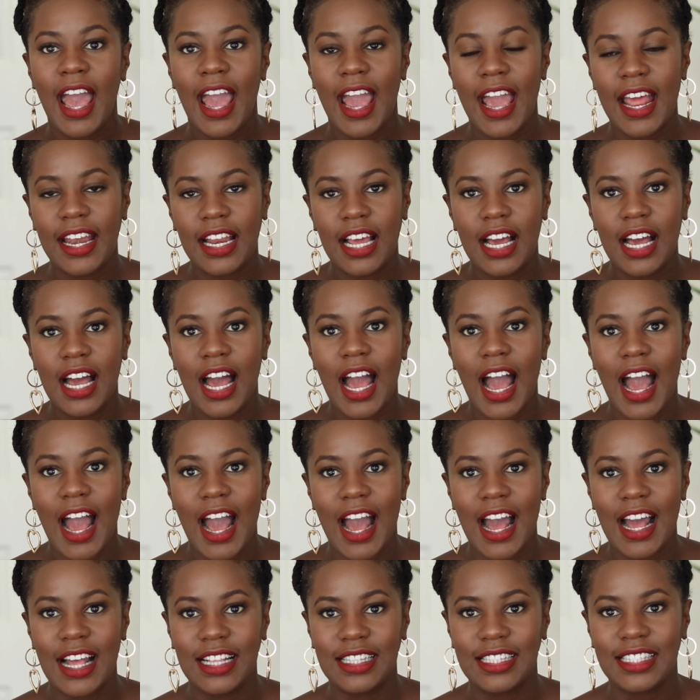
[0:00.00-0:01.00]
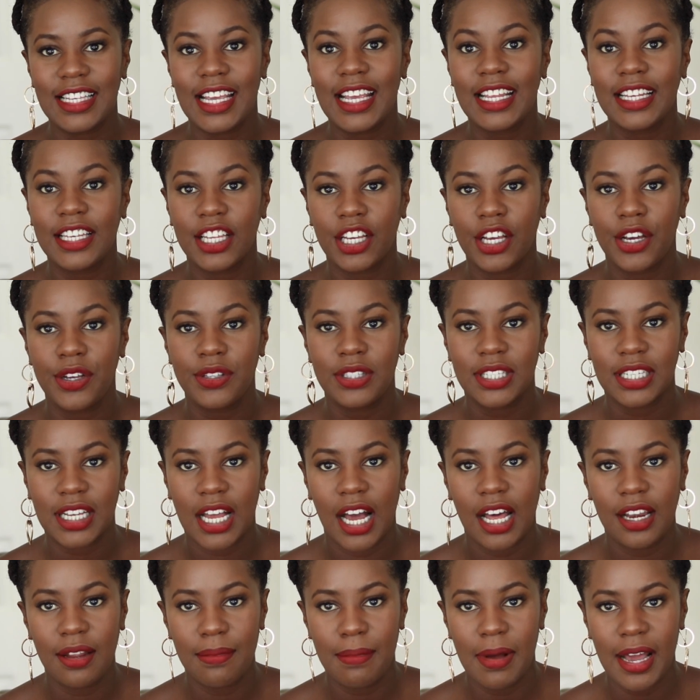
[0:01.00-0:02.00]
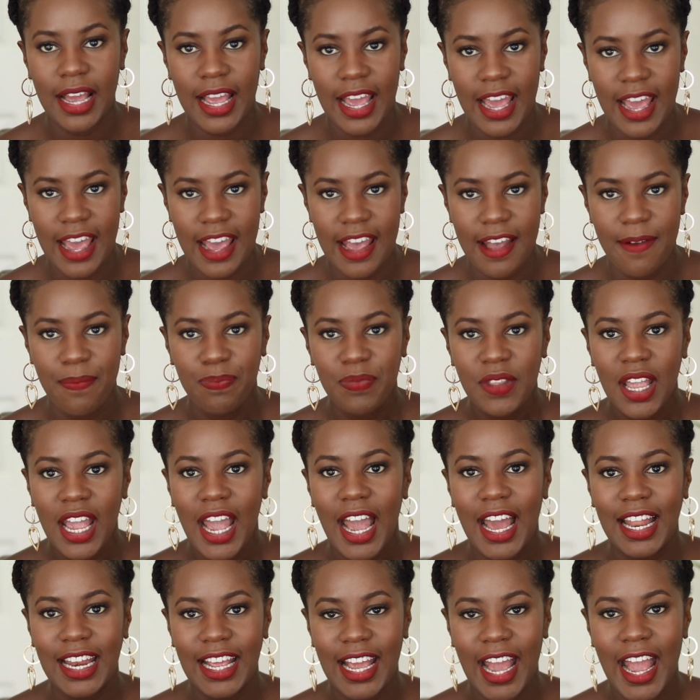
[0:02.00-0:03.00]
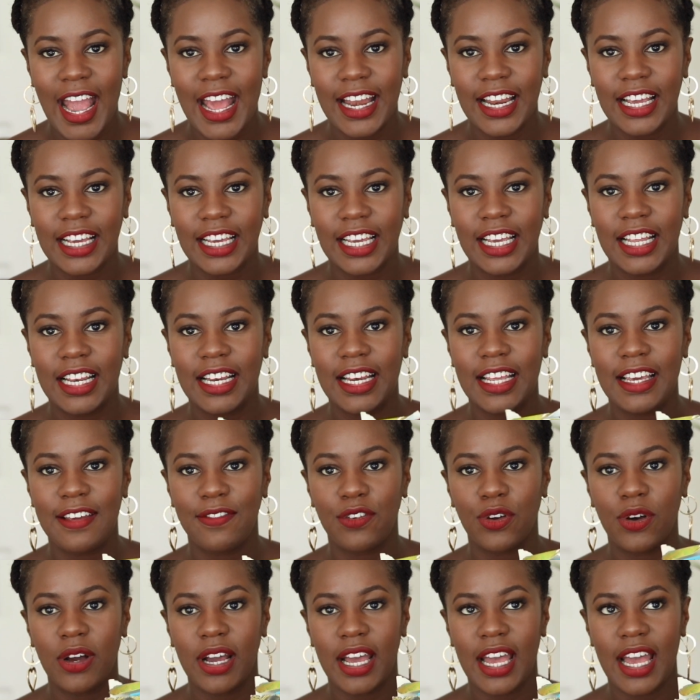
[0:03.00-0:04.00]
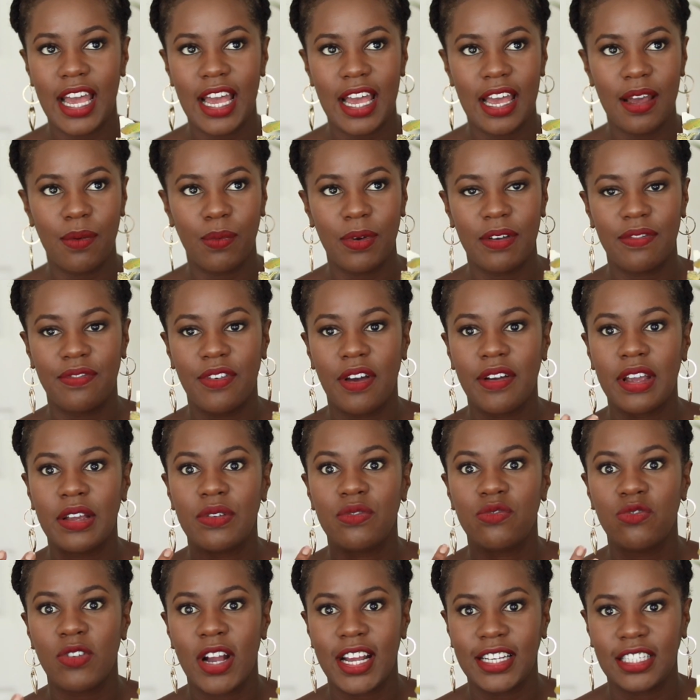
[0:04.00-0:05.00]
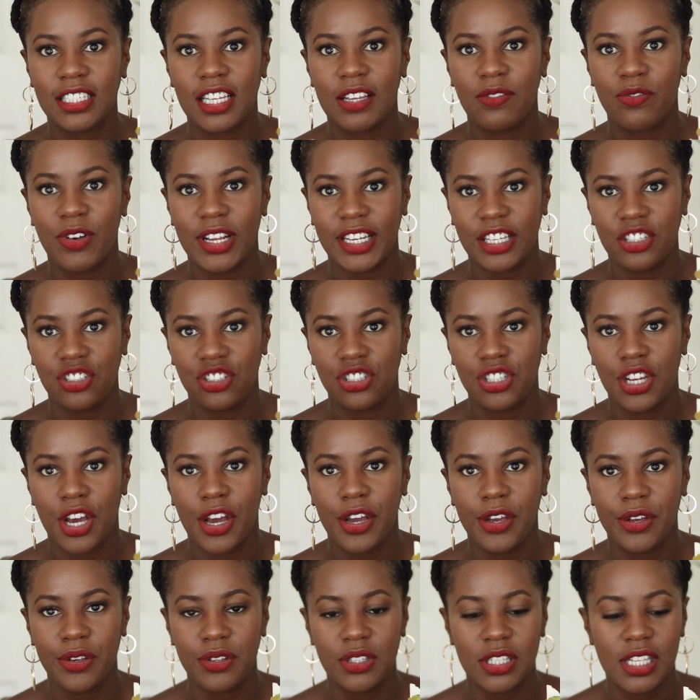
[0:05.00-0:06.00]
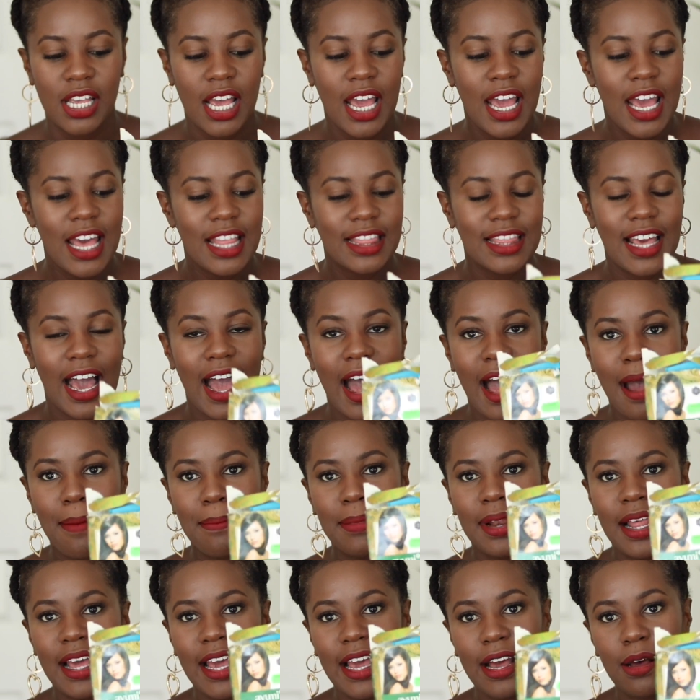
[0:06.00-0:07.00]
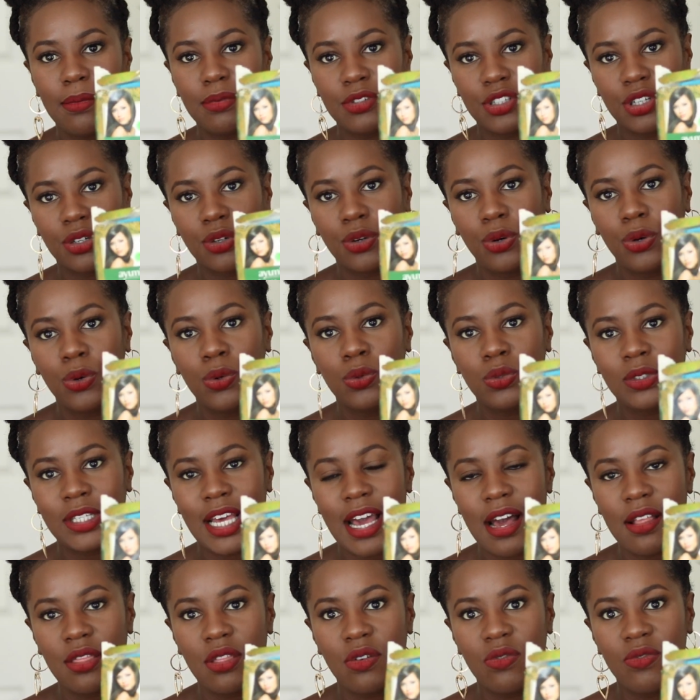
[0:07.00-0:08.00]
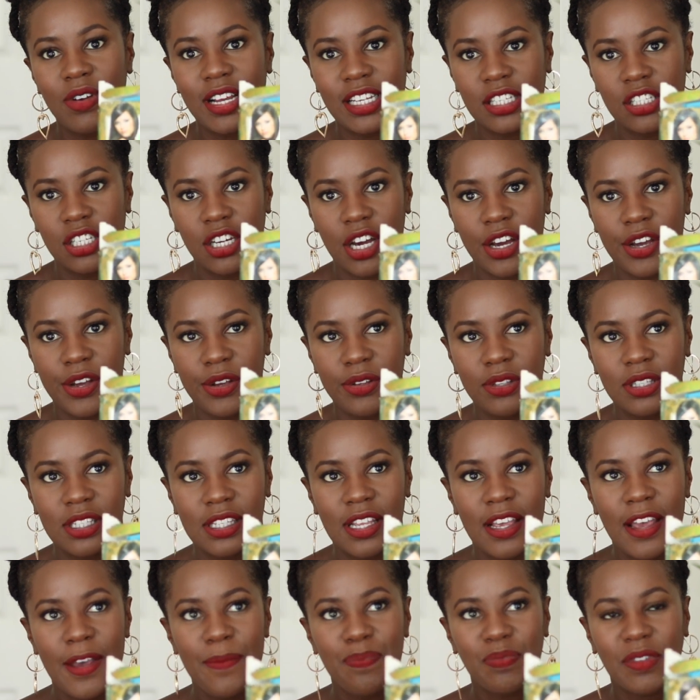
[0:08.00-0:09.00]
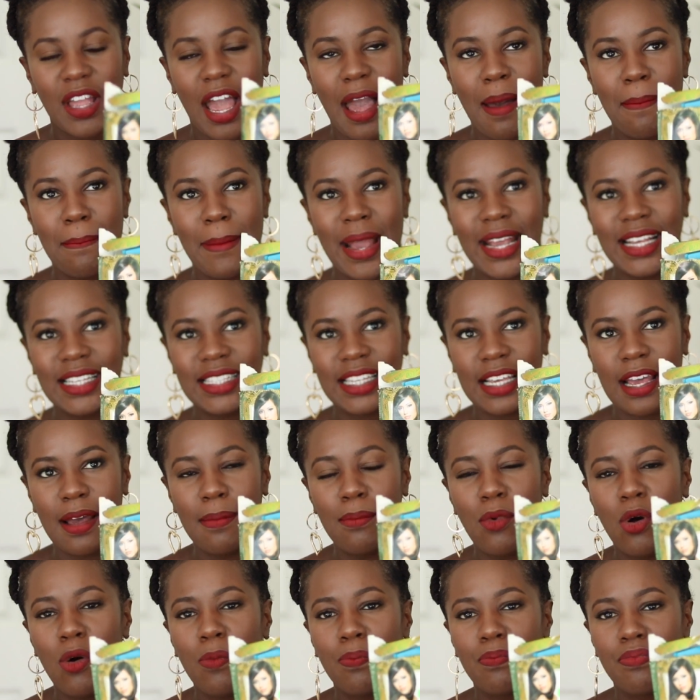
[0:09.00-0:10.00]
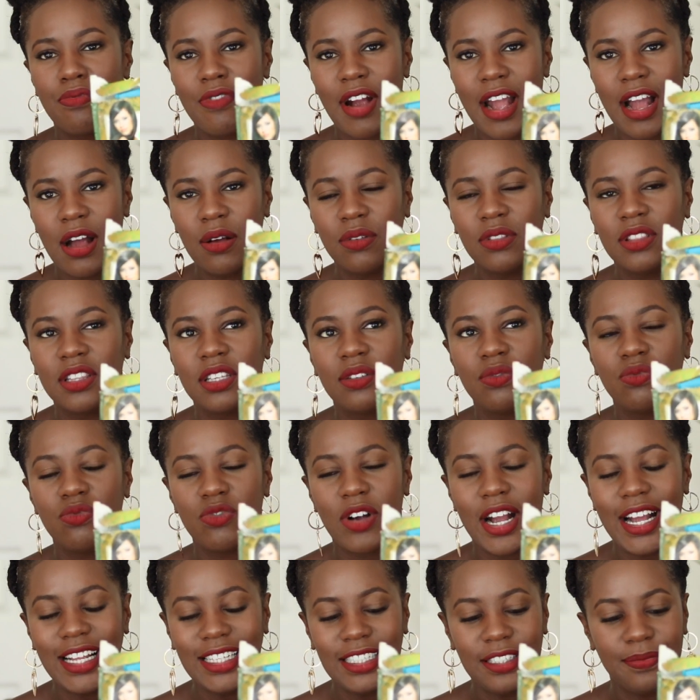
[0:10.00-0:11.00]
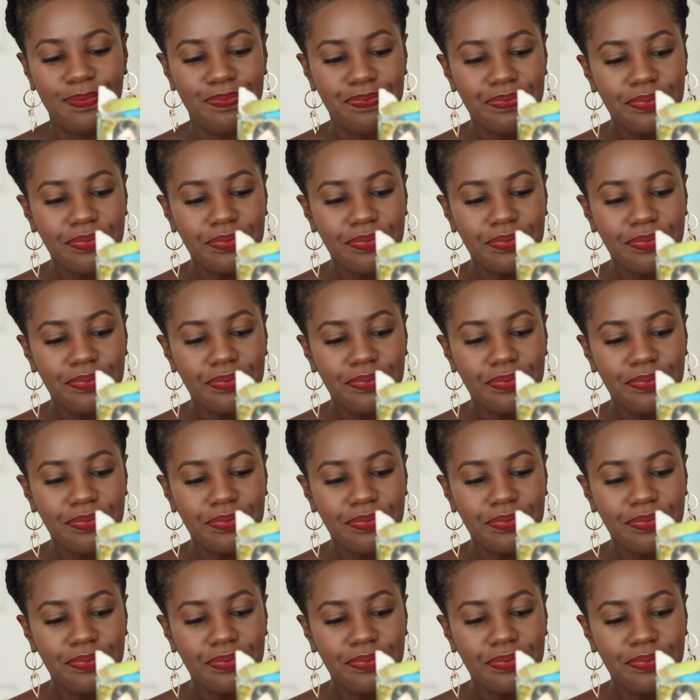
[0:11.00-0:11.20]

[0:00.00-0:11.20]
henna and indigo to colour my hair, and henna can leave your hair with very reddish tones. The amla helps to cool down the red tones and makes it more brown than red.